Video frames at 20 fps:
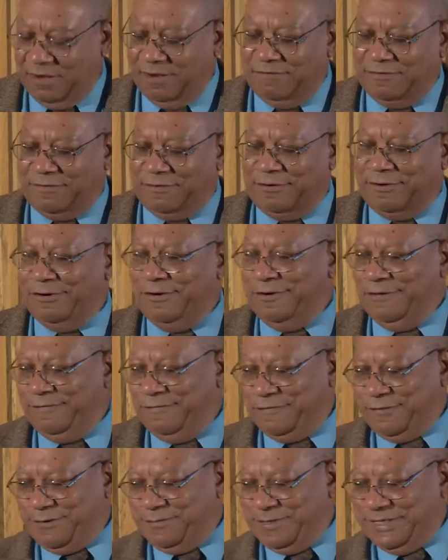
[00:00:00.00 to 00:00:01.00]
for
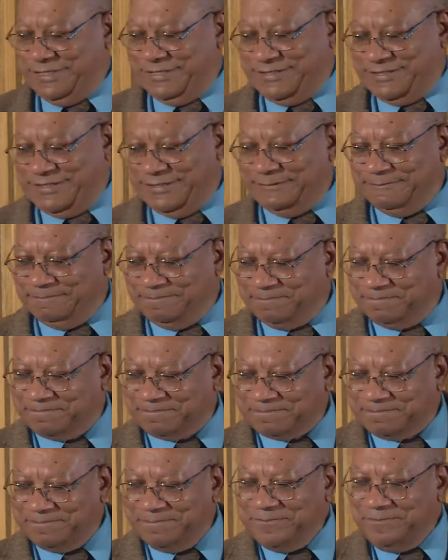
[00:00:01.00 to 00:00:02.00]
four months.
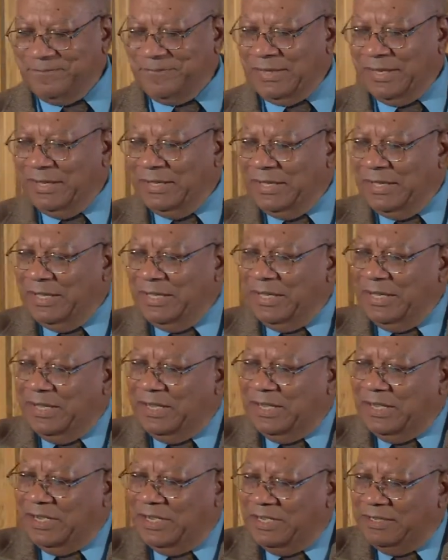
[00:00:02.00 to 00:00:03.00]

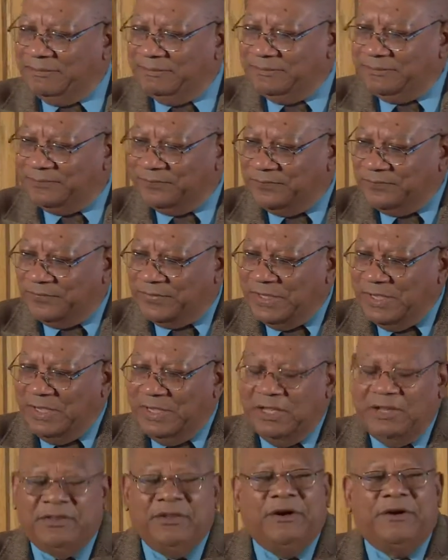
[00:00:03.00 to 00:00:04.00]
Um,
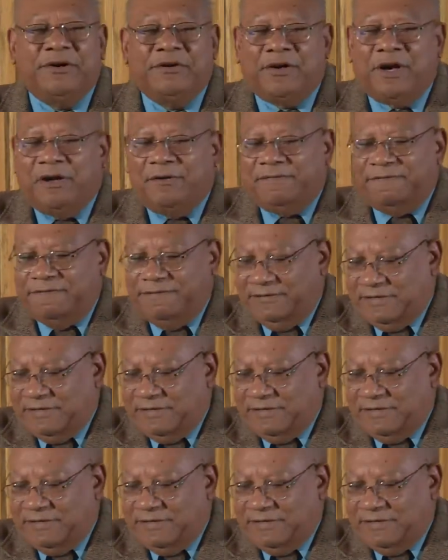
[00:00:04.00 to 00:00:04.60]
no rough